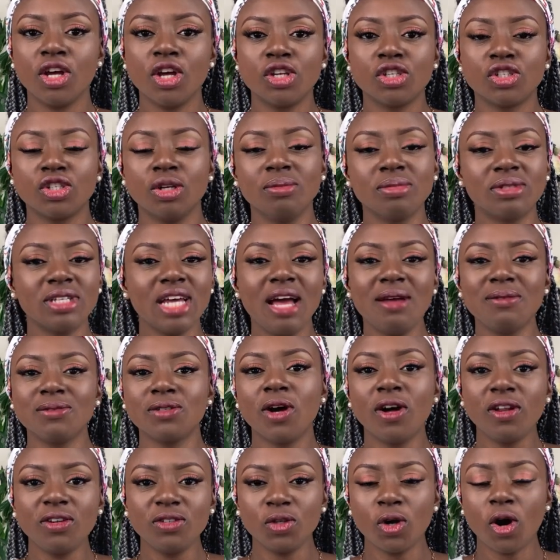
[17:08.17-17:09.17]
Sometimes
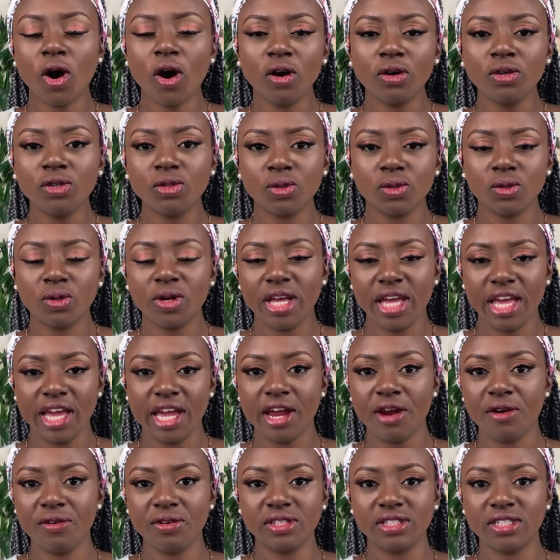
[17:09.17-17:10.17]
all you
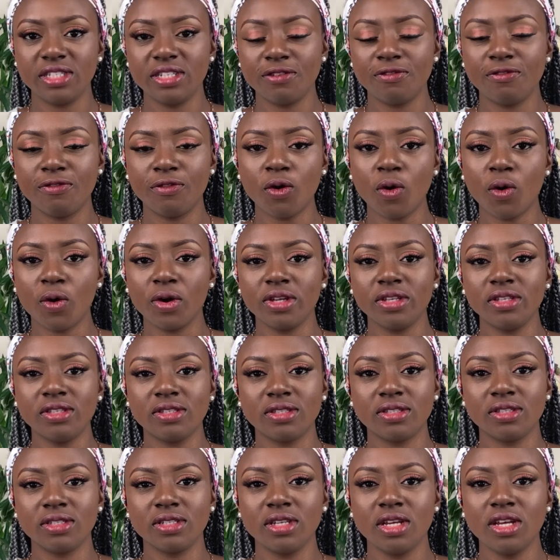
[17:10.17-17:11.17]
hear is the
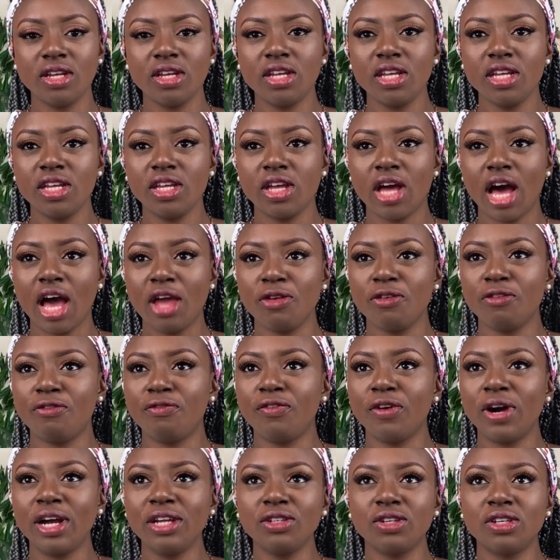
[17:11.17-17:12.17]
voice and you
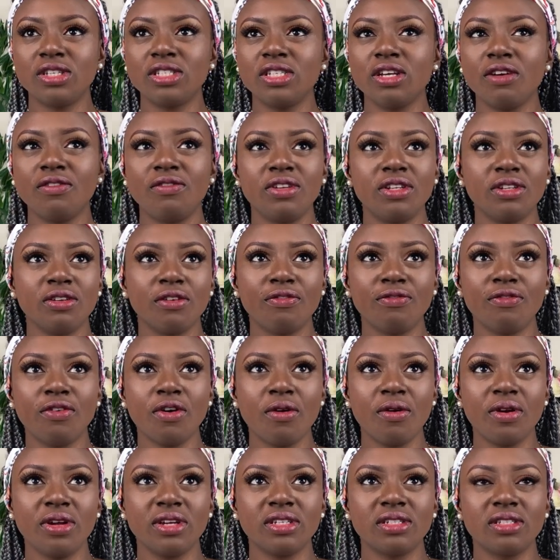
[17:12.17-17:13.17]
find yourself in the
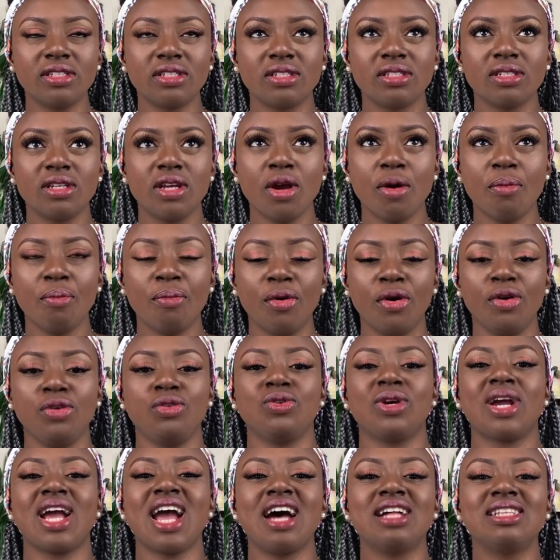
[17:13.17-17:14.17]
forest, but
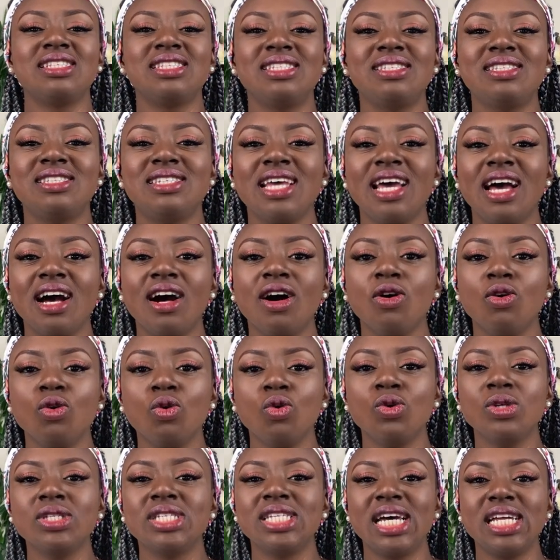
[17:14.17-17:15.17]
you can't tell
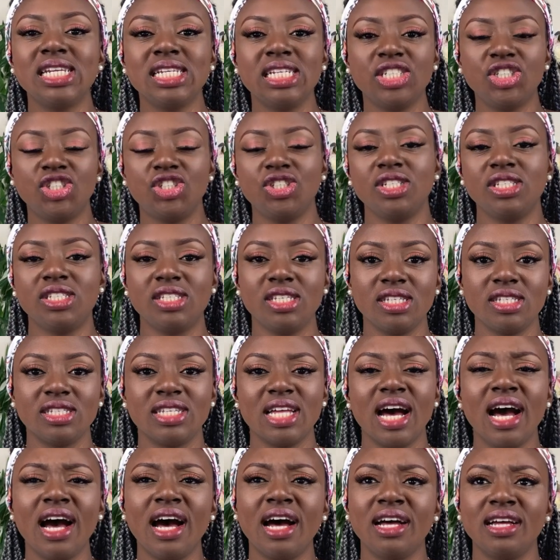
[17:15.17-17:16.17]
whose energy it is.
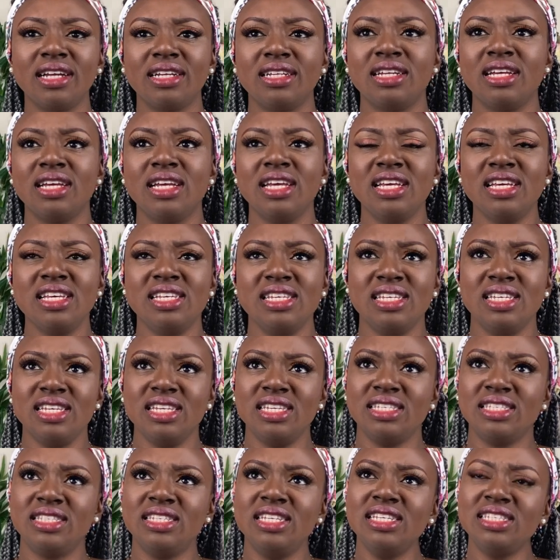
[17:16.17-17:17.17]

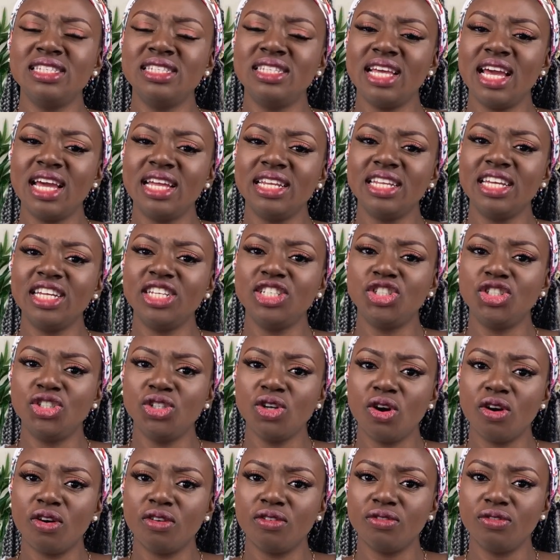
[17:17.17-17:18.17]
Is this the energy
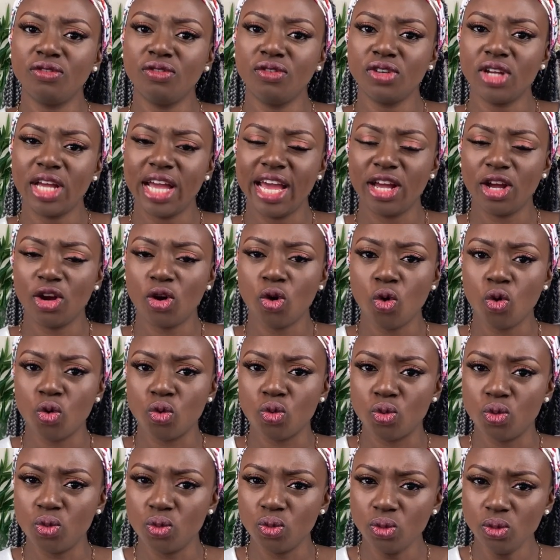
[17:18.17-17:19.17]
of
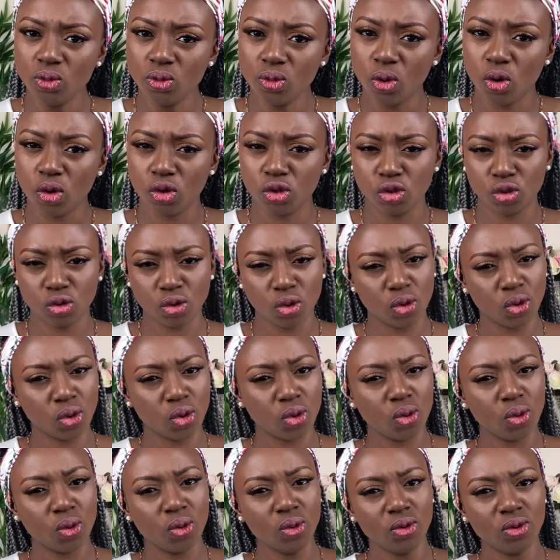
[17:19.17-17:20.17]
Ogun or
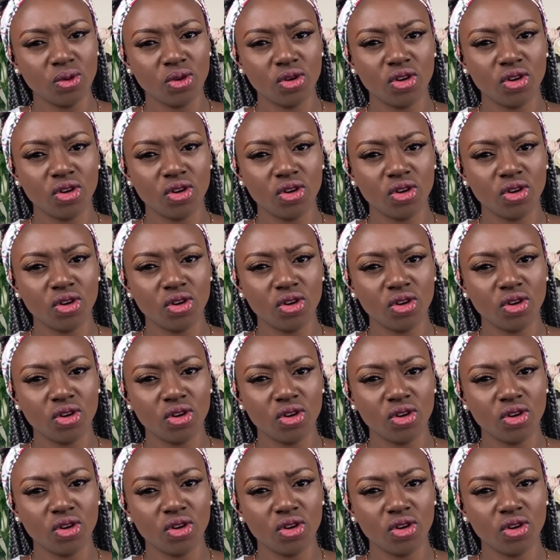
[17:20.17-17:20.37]
Shango?